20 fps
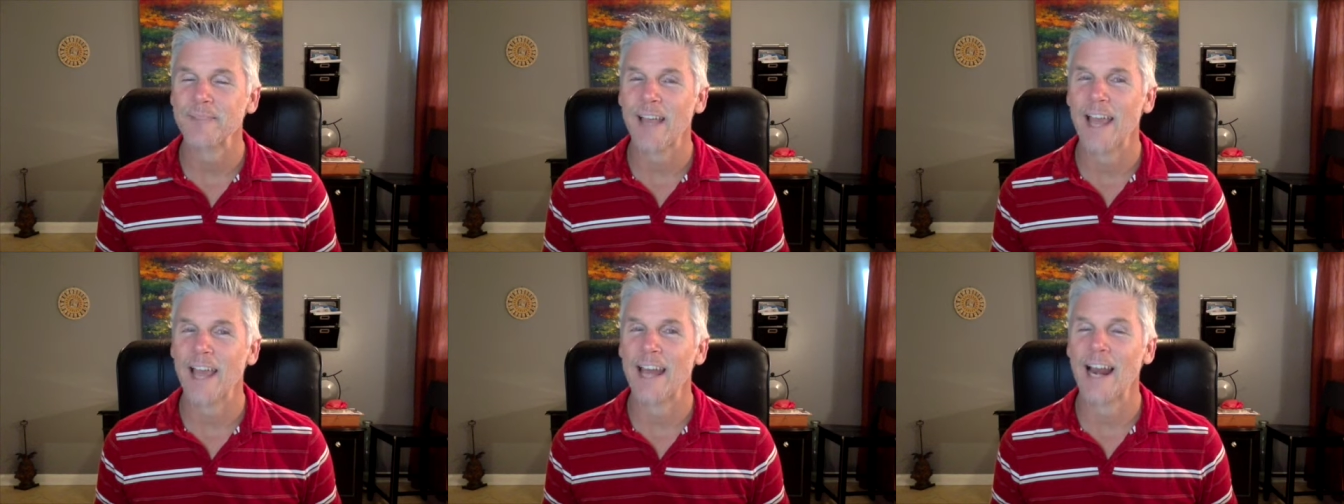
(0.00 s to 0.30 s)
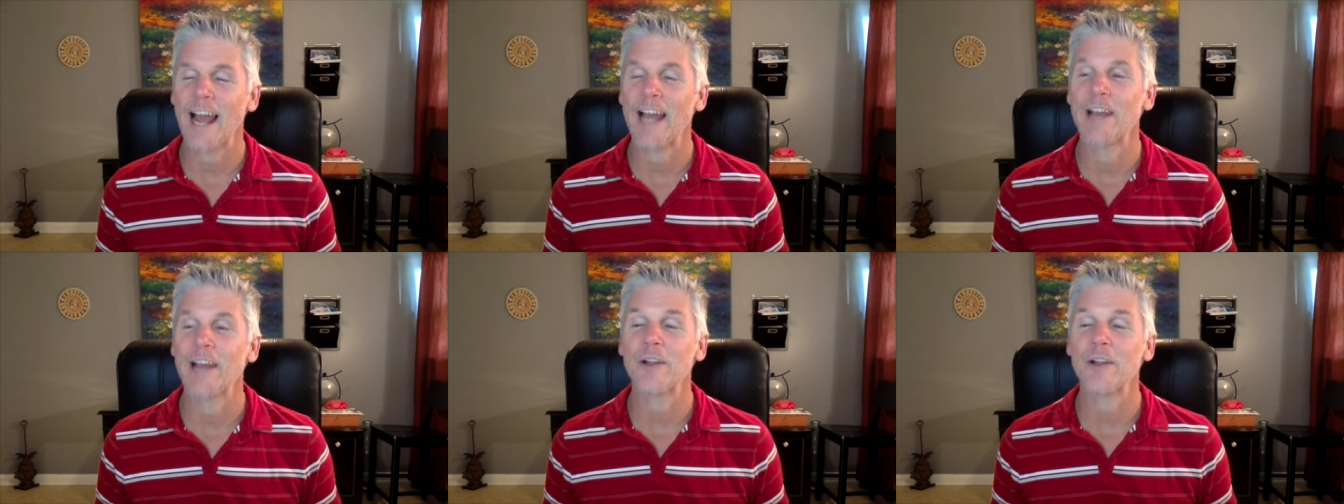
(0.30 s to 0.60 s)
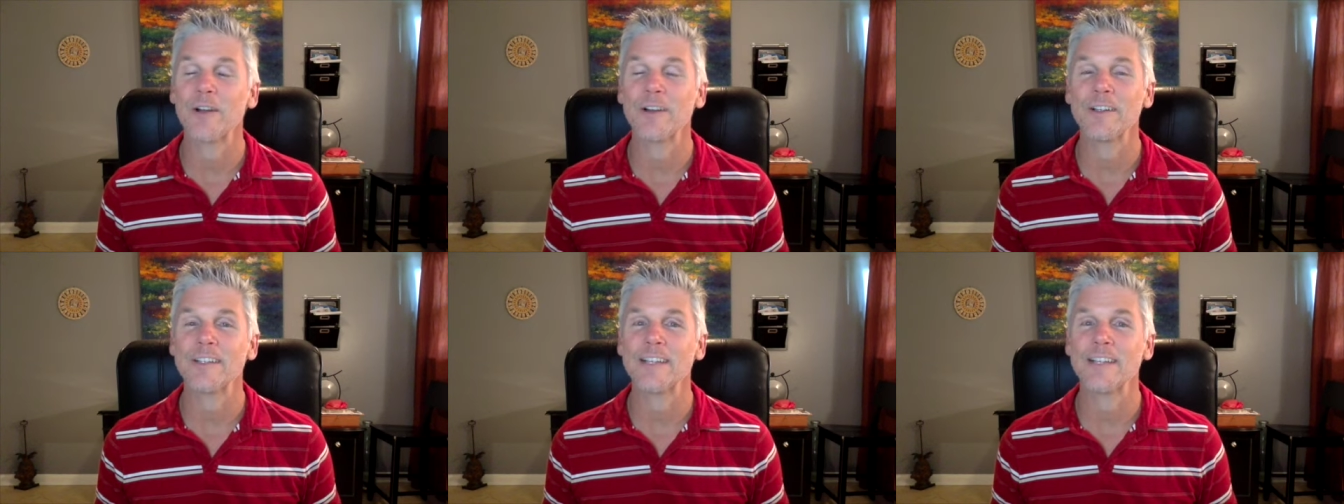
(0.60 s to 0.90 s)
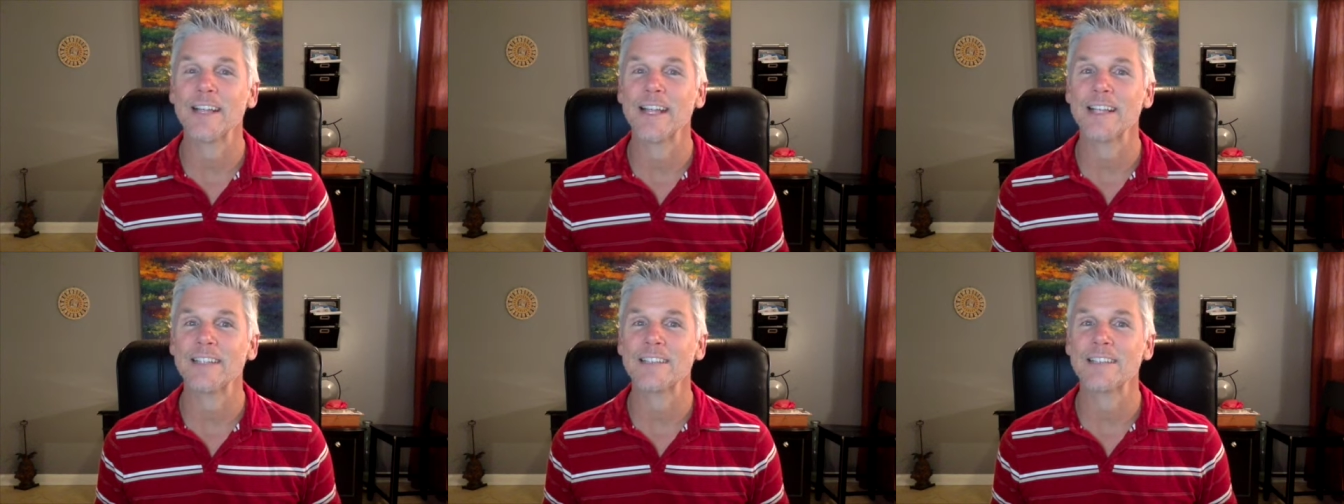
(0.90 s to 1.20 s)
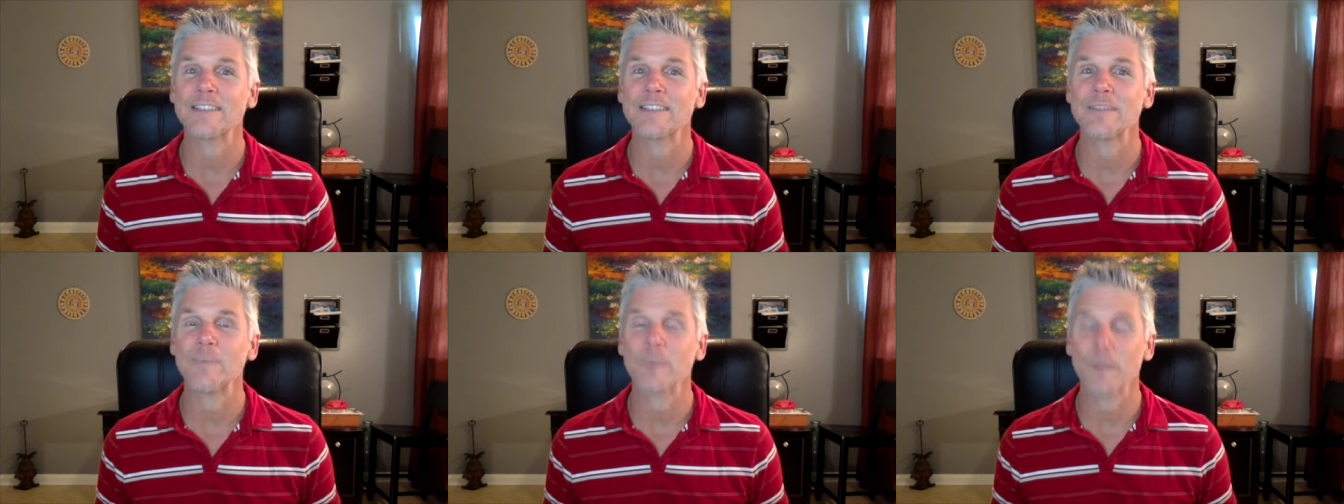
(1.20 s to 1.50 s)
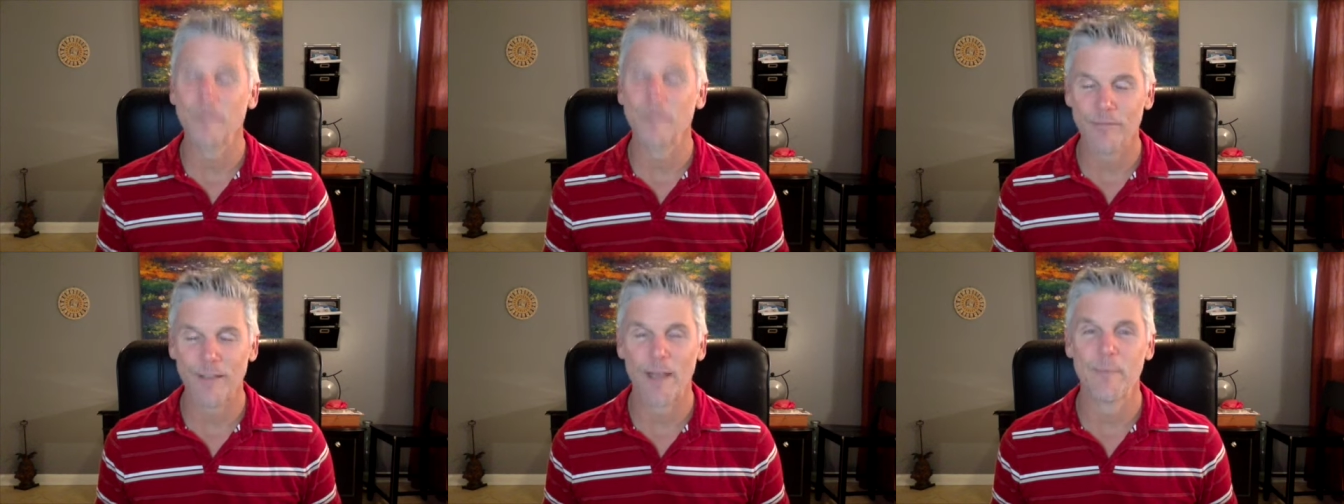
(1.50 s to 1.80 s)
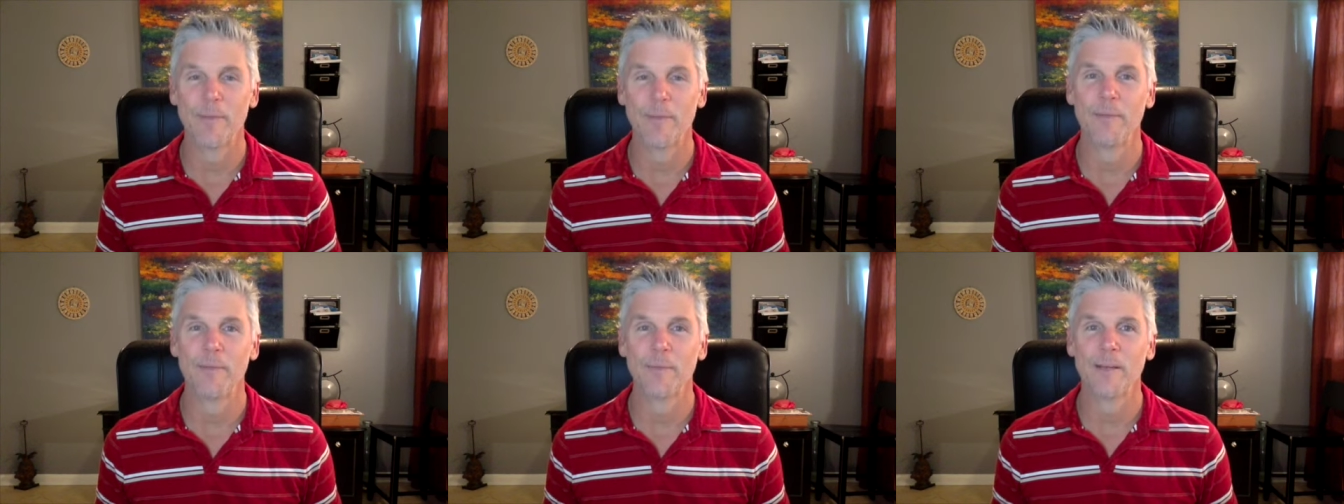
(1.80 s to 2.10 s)
And I learned this with
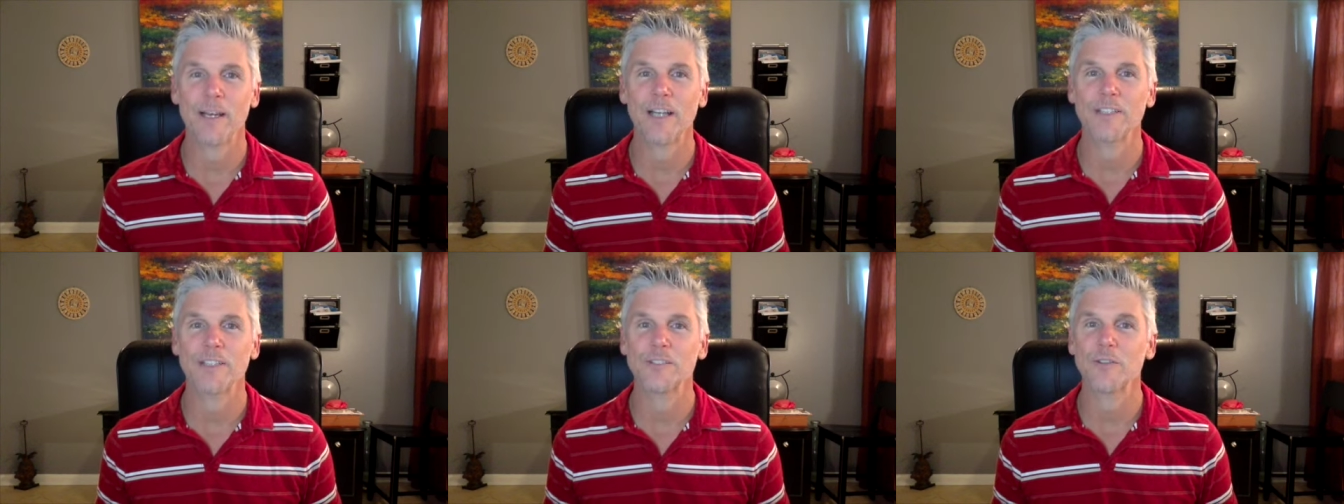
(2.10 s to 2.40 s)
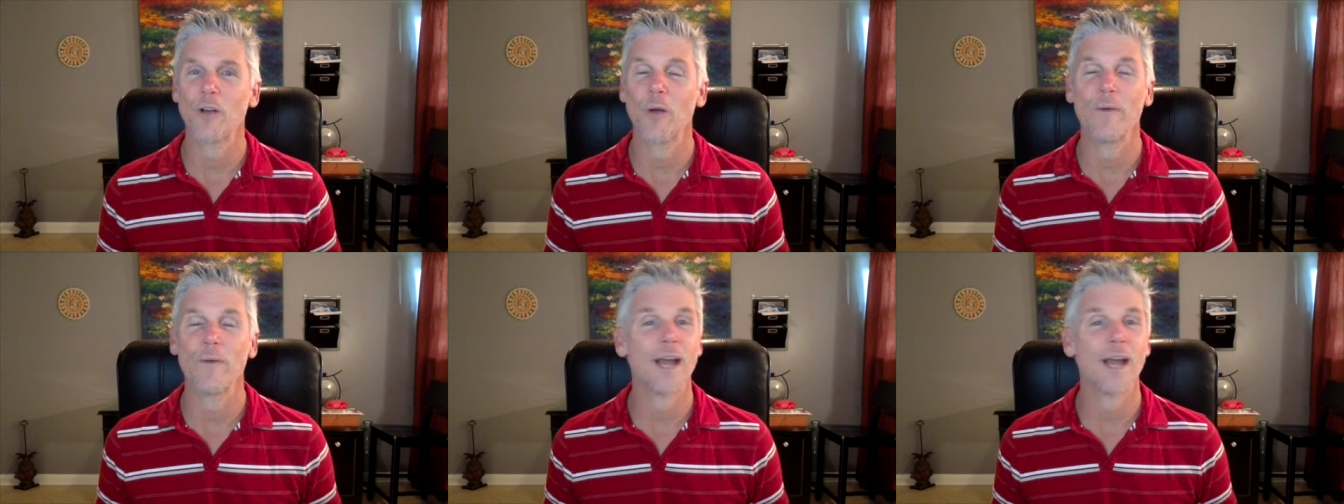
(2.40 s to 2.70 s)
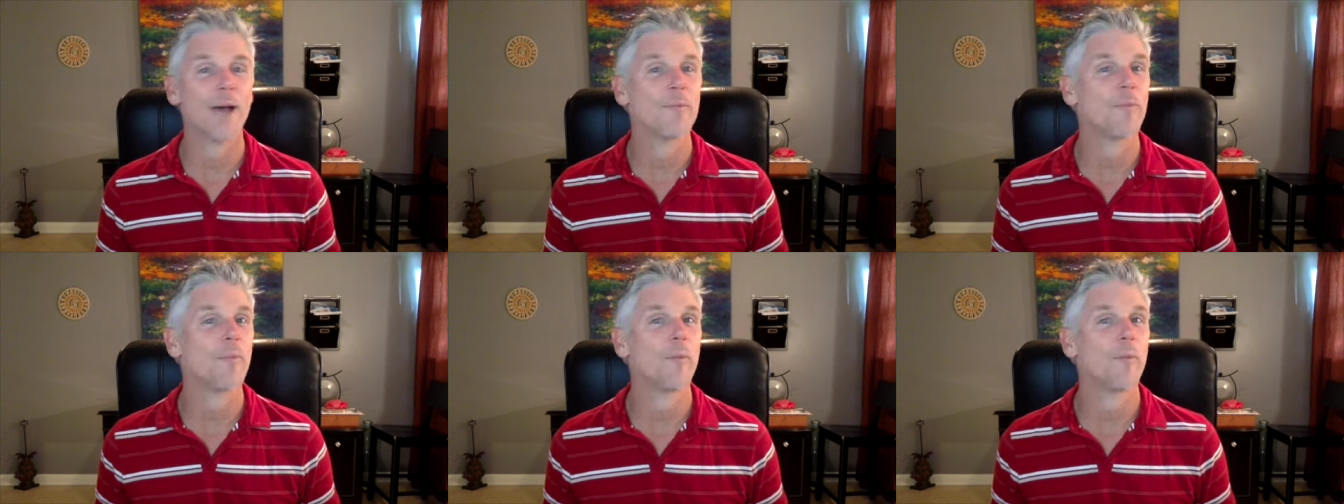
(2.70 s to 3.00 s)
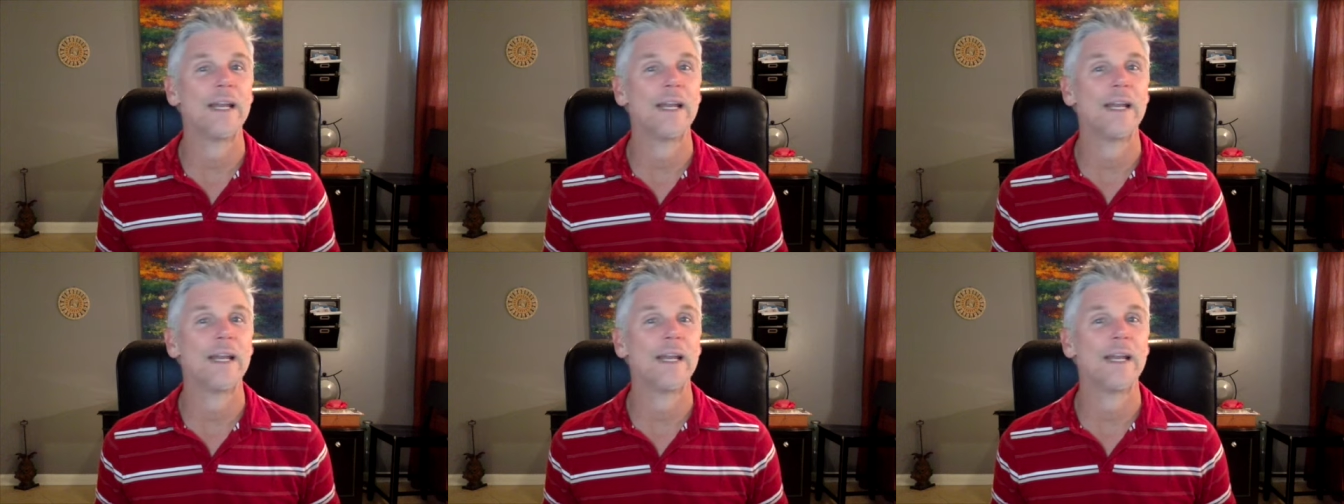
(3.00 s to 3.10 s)
Fabian because growing up,